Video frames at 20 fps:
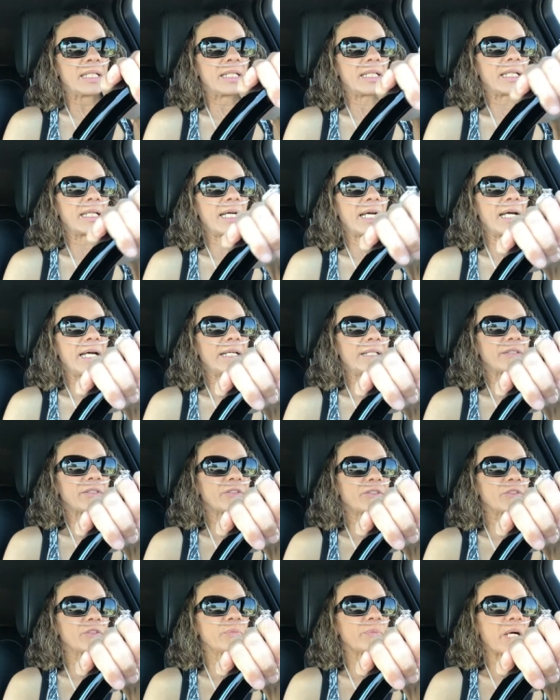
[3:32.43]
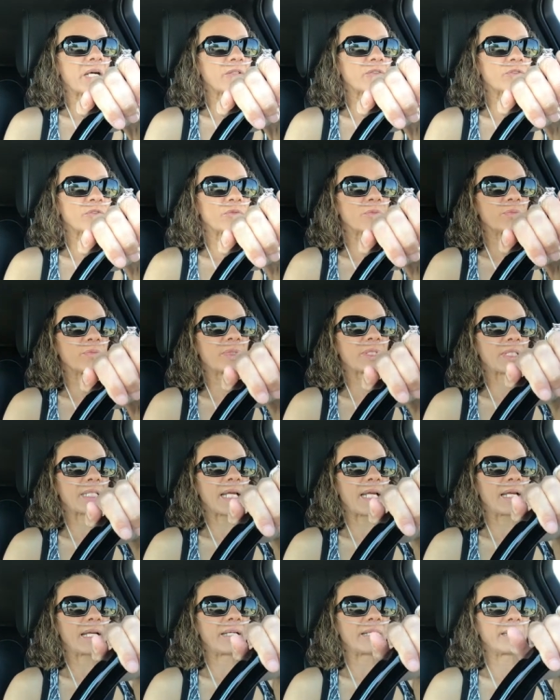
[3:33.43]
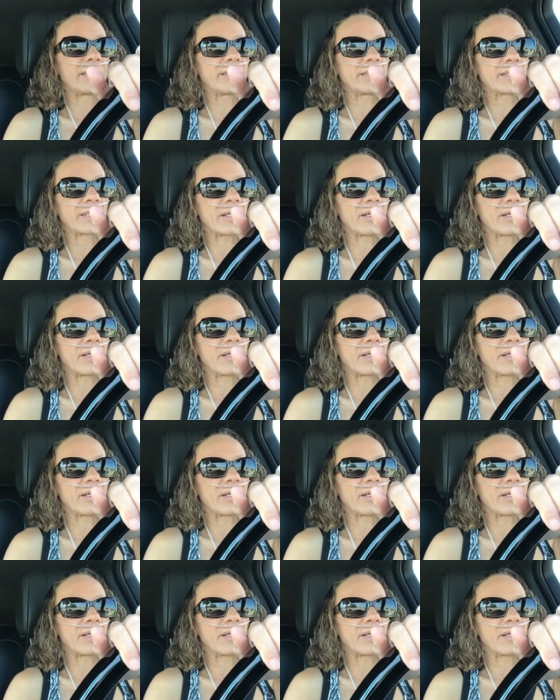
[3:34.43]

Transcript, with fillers: It had two bedrooms and